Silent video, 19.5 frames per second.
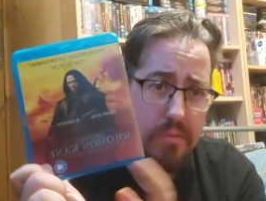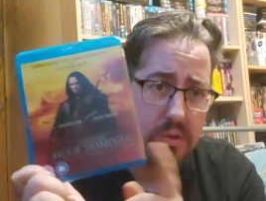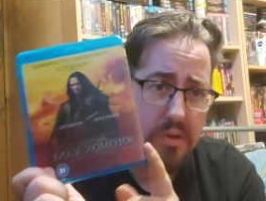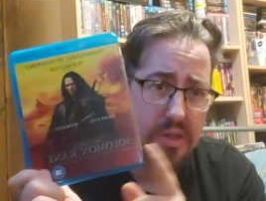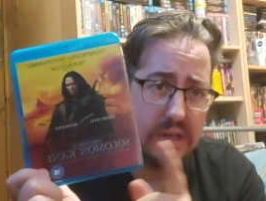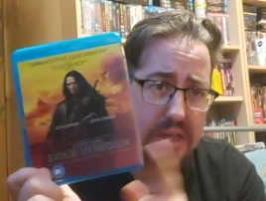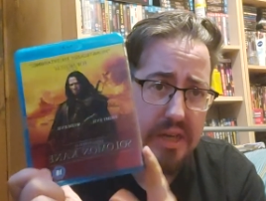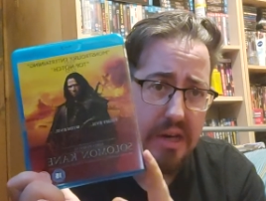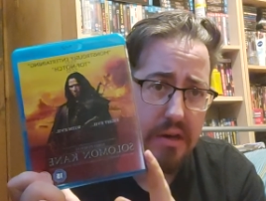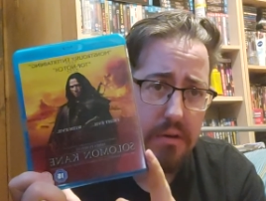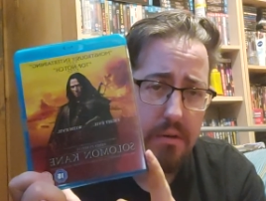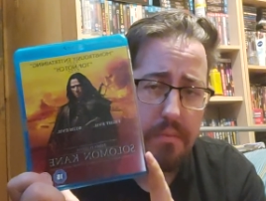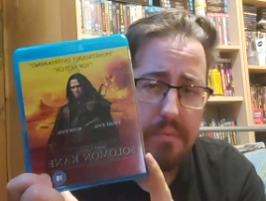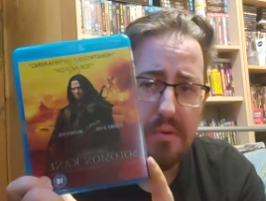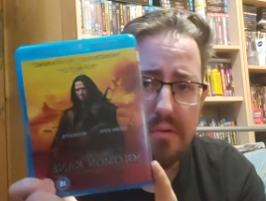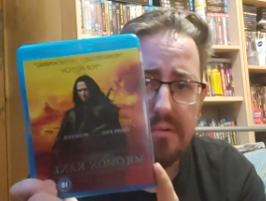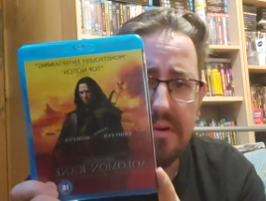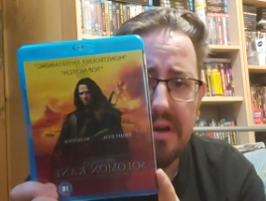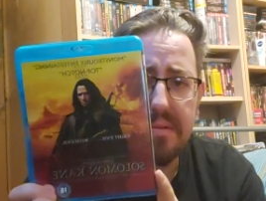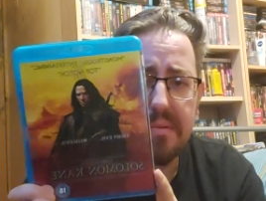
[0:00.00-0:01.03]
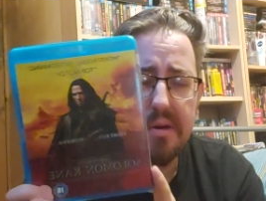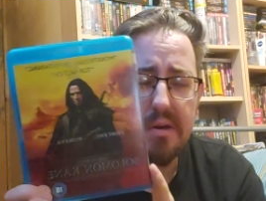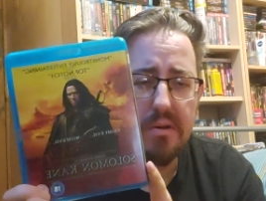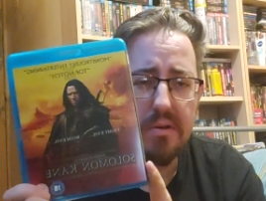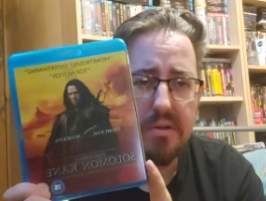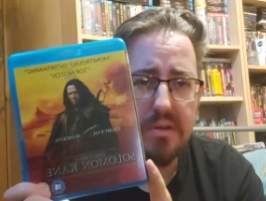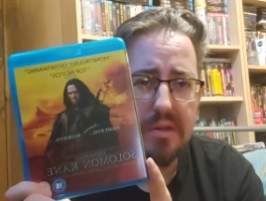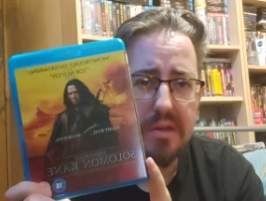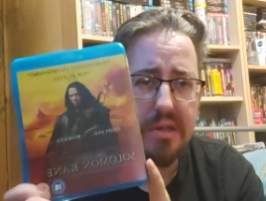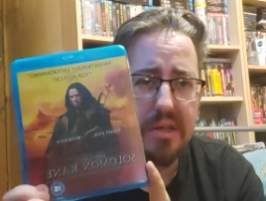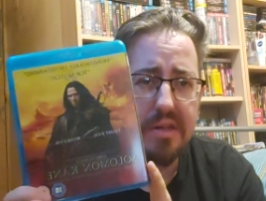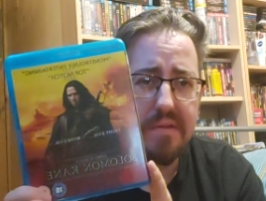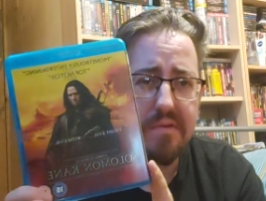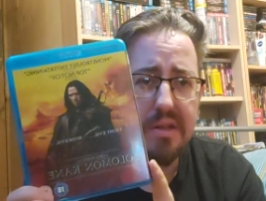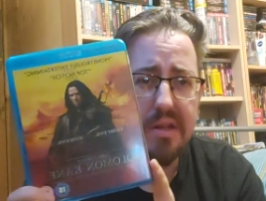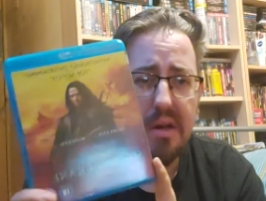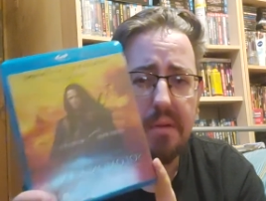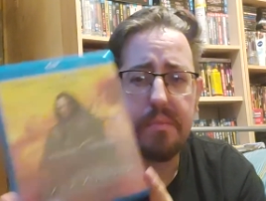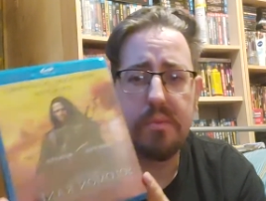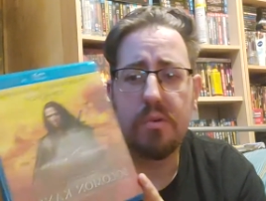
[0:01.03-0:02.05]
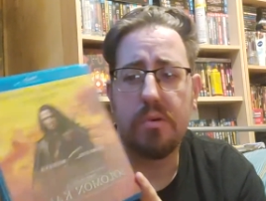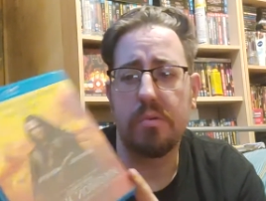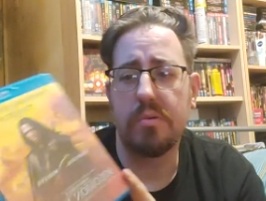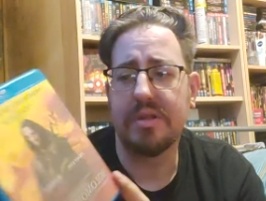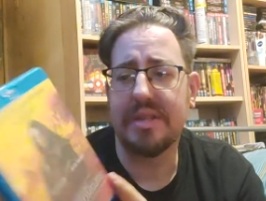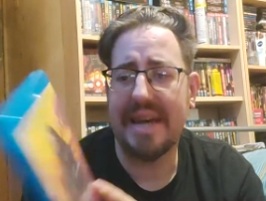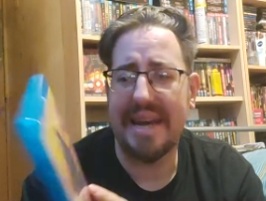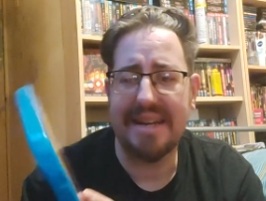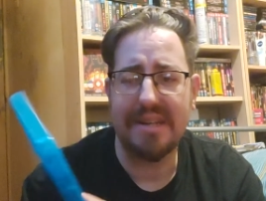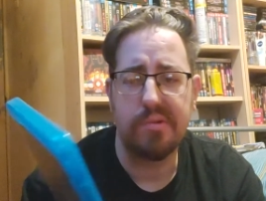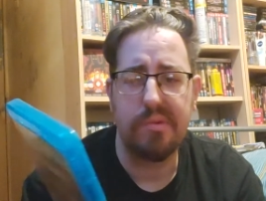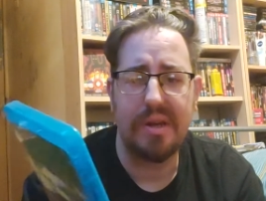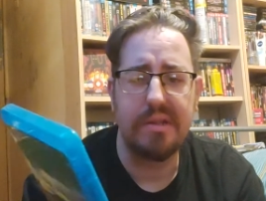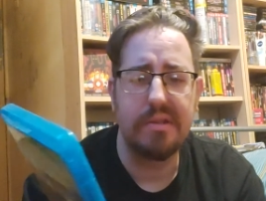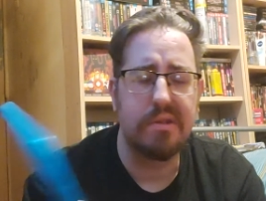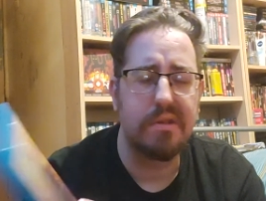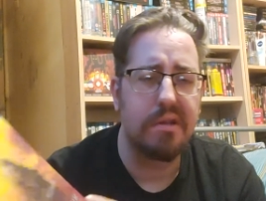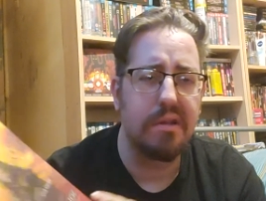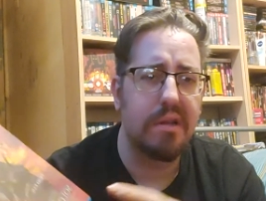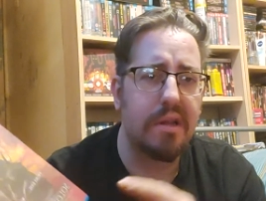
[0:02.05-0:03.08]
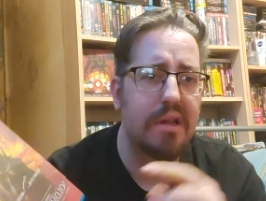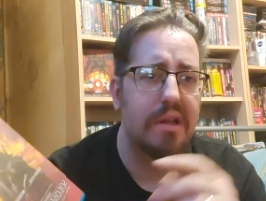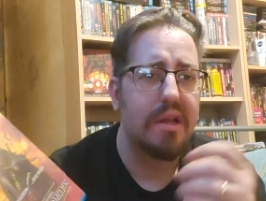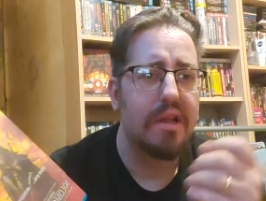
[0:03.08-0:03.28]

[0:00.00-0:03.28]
Wanted to get it on Blu-ray because the DVD I bought was ex-rental,